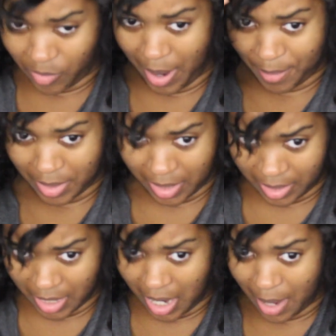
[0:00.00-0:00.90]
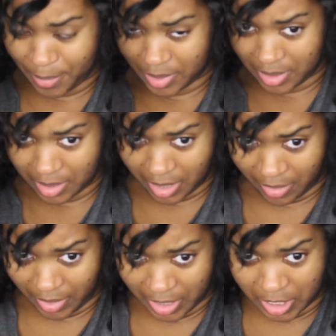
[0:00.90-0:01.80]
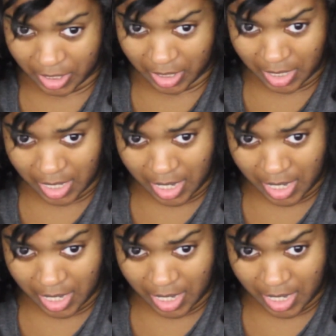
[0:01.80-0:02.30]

wrapping it the opposite direction.